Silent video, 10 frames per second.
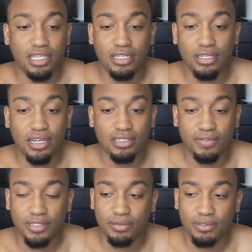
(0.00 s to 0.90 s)
Thank you guys
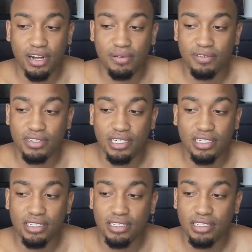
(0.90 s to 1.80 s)
for subscribing,
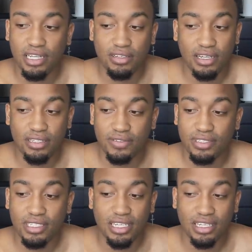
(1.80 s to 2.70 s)
and thank you guys for
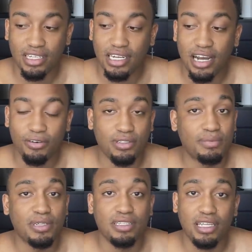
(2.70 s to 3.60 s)
sticking it out with
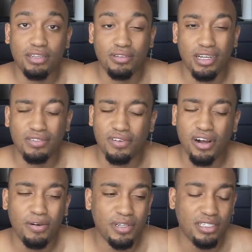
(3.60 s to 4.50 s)
me, and thank you guys for
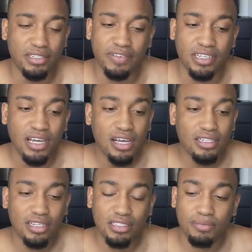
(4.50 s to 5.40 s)
always leaving
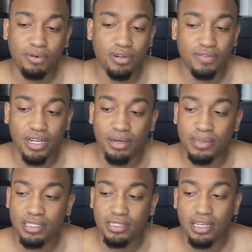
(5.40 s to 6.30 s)
such supportive
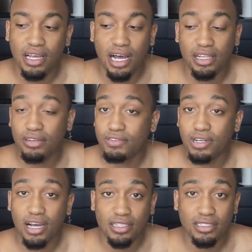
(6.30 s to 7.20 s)
comments. I love you
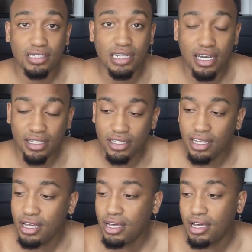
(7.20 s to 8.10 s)
guys to death.
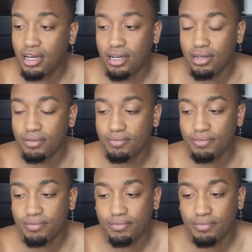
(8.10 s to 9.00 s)

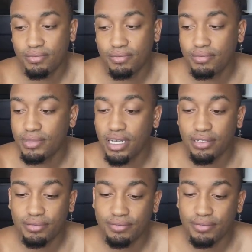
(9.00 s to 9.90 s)

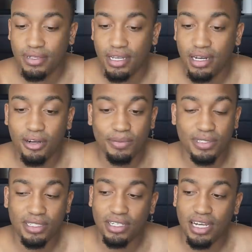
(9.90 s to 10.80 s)
Yeah, and I hope to
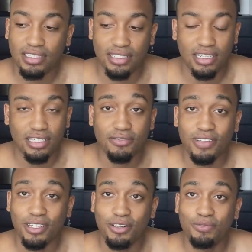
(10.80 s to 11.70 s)
see you guys in the next
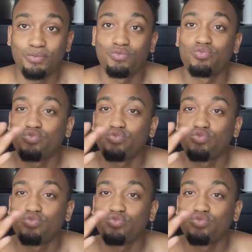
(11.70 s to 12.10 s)
video.